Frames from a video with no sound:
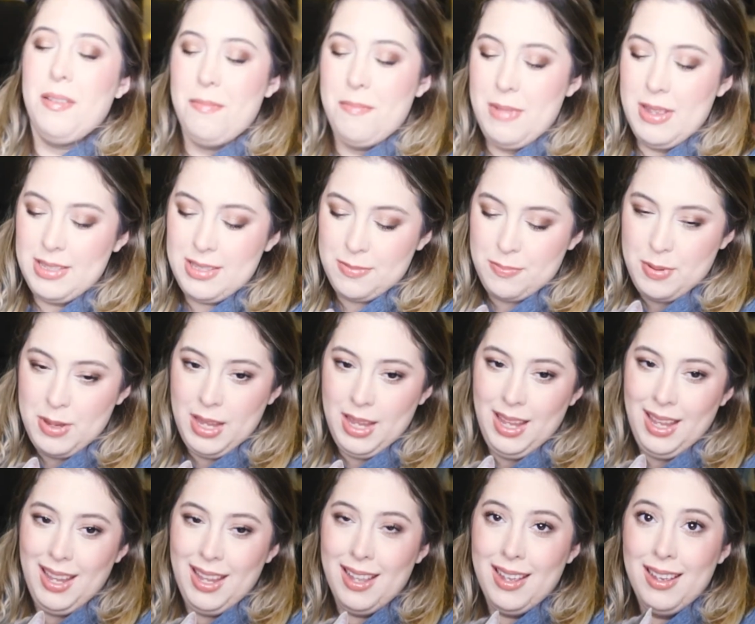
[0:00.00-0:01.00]
Miss
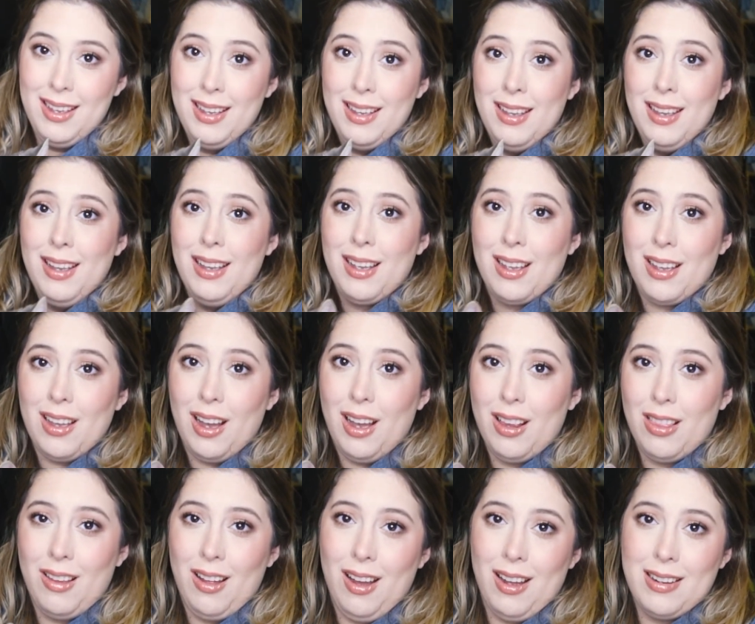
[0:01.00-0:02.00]
P
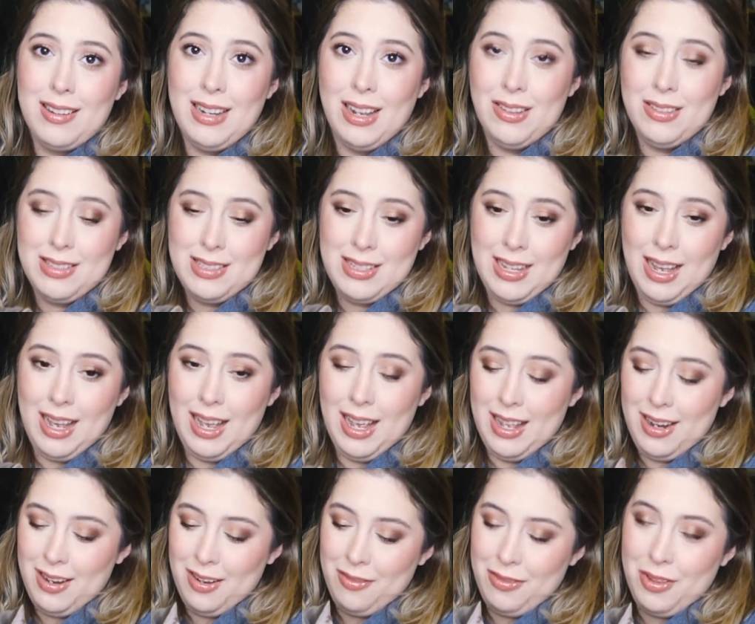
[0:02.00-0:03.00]
got locked
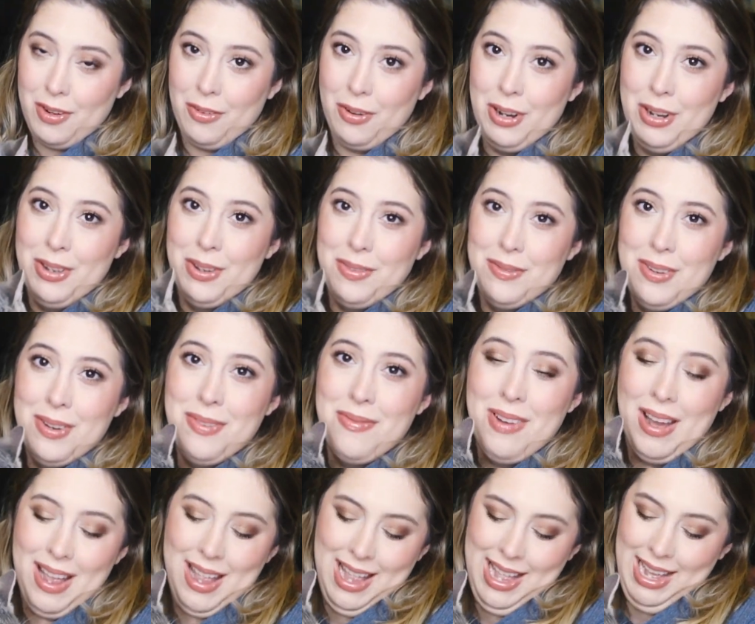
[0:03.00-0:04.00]
outside of the room
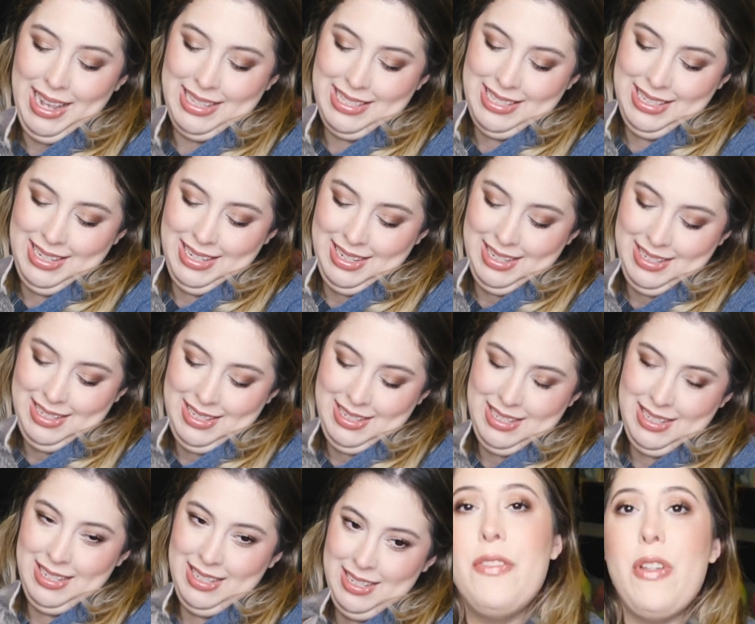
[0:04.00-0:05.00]
by
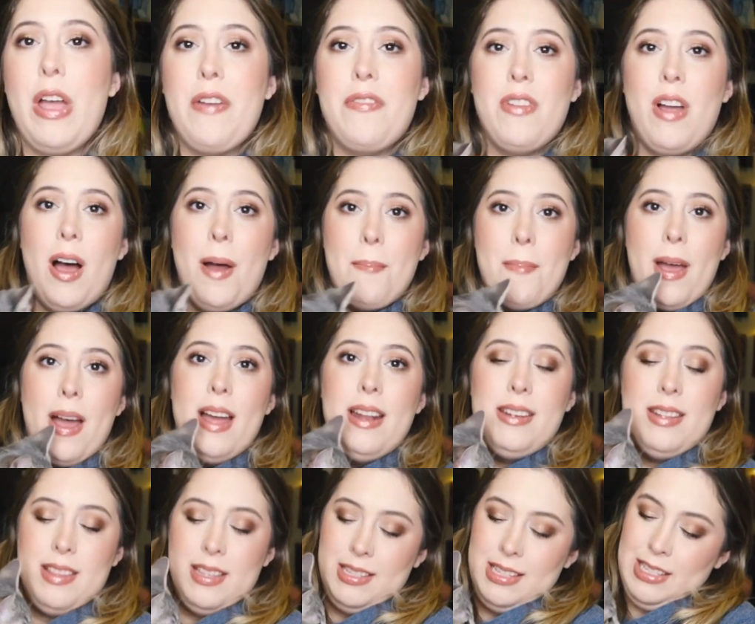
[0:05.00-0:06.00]
accident. We have not
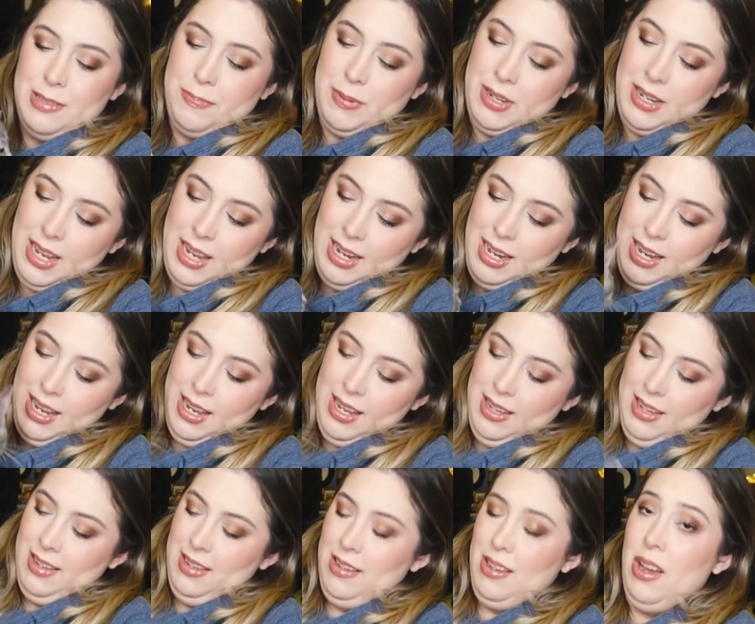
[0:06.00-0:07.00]
met. This is Panini.
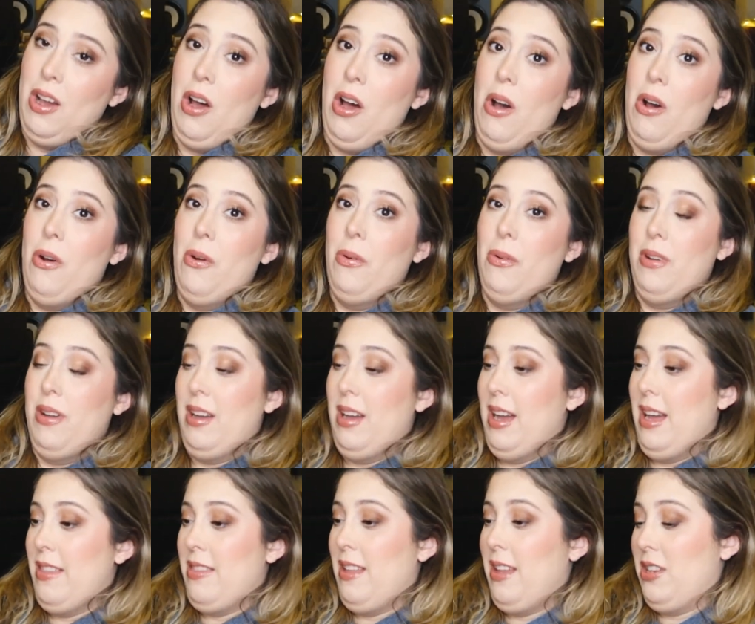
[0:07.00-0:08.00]
Oh,
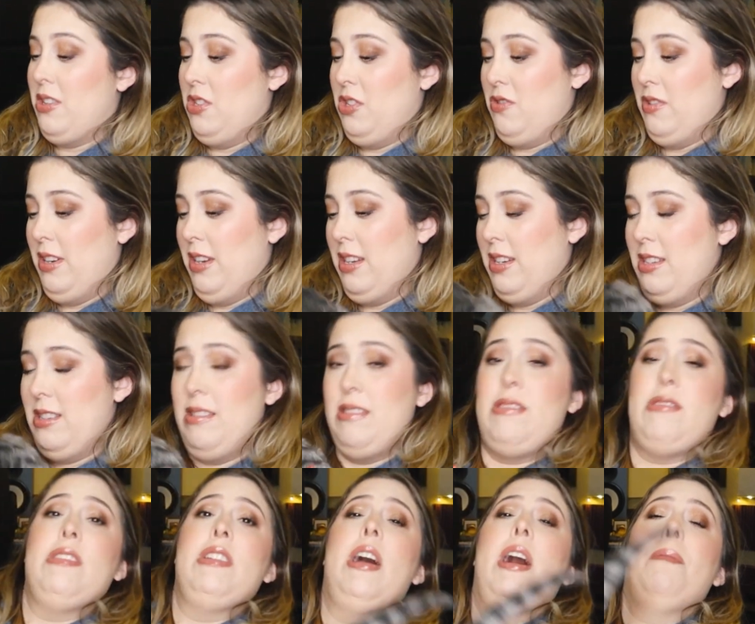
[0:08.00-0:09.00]
I think she's ready
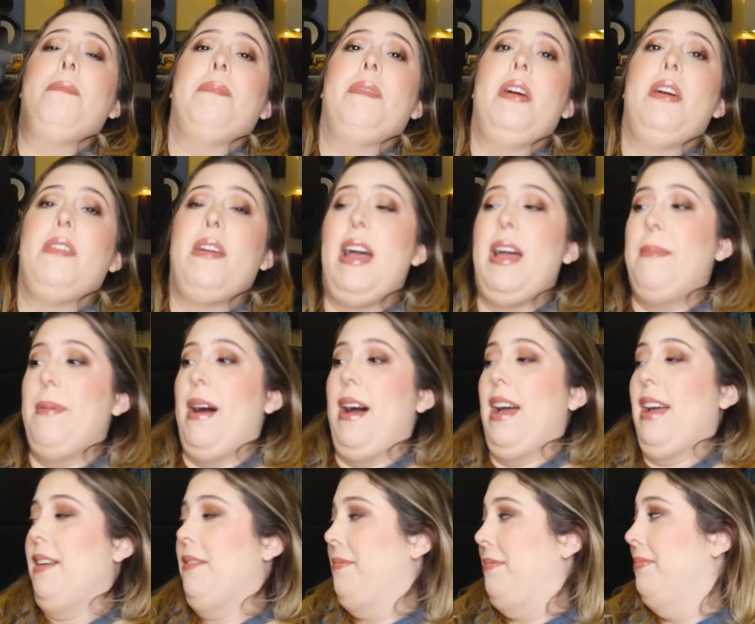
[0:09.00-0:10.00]
to- yep. Okay,
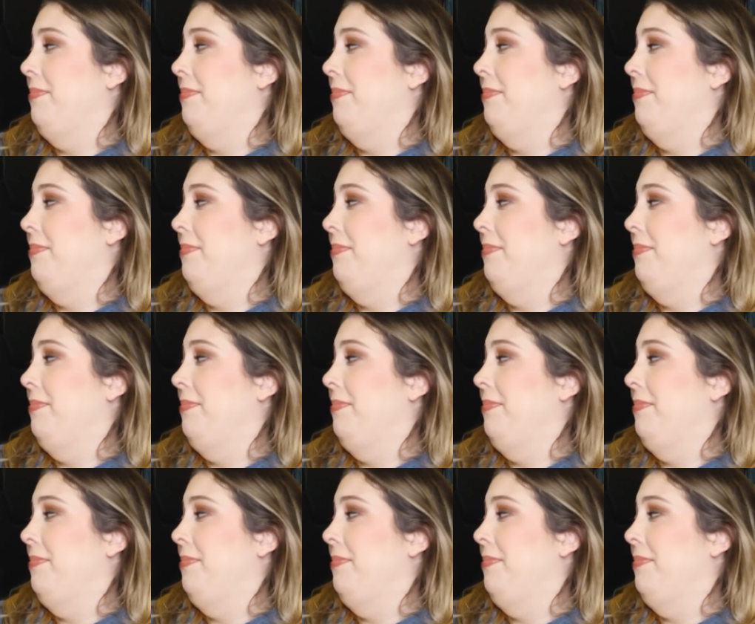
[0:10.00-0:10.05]
bye.